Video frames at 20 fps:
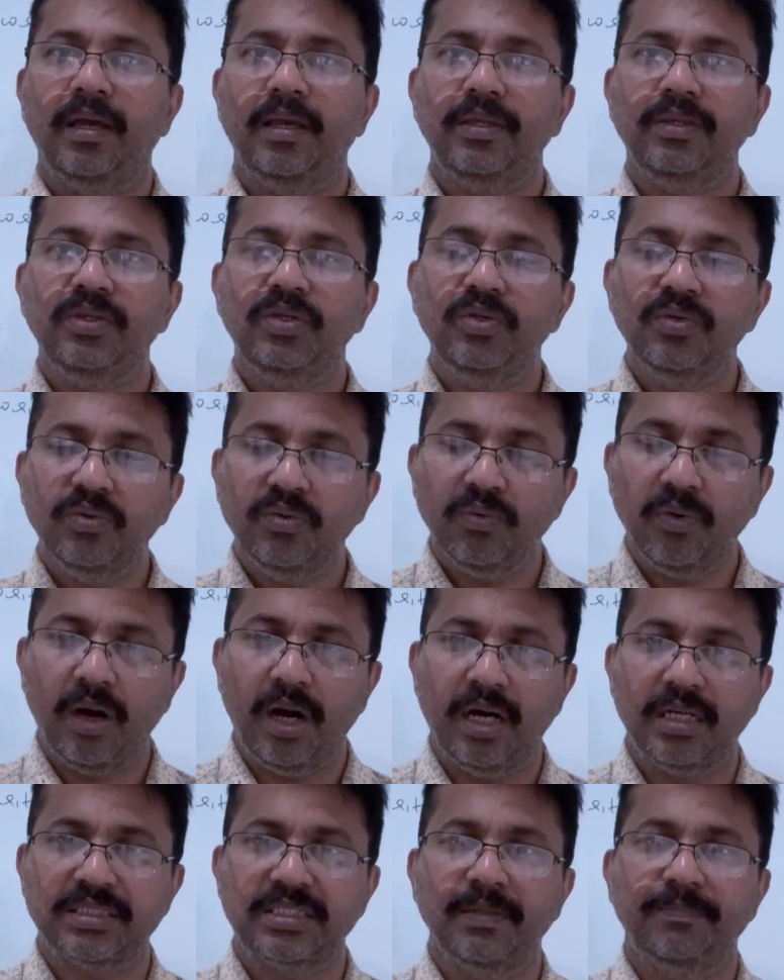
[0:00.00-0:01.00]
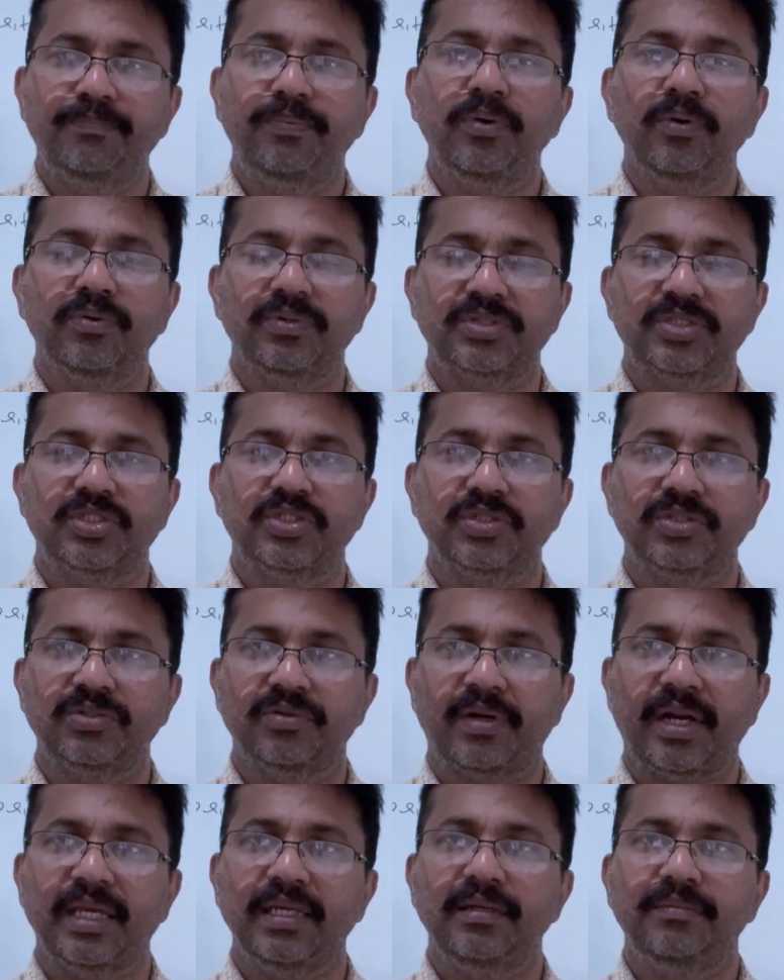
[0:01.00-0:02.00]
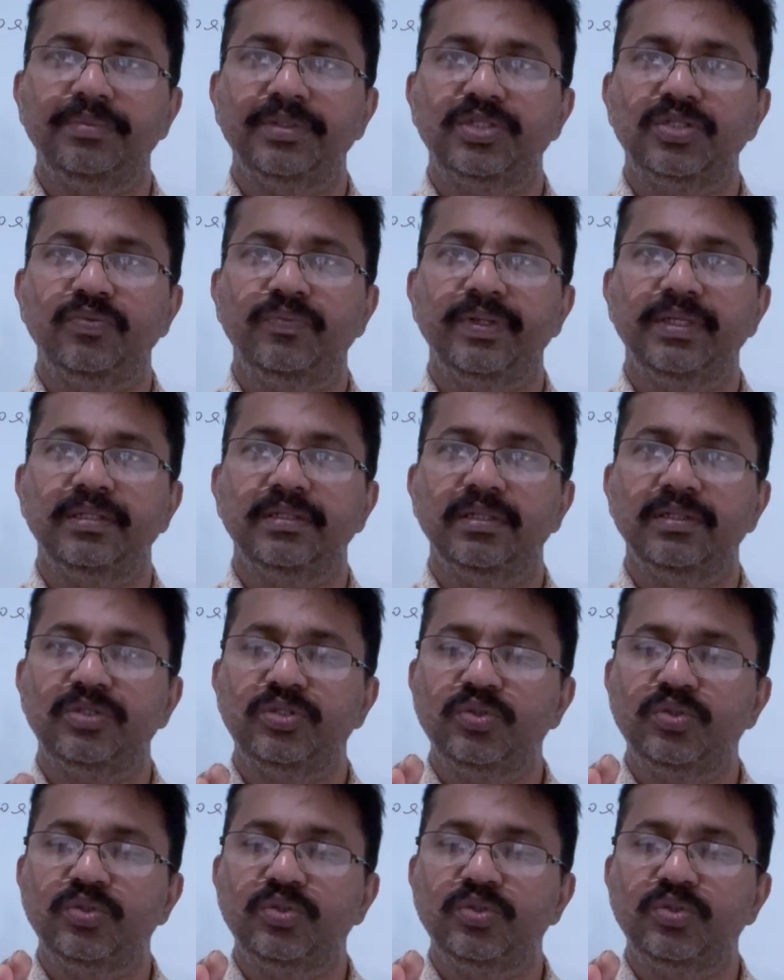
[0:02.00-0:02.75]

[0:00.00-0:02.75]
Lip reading: you are supposed to write between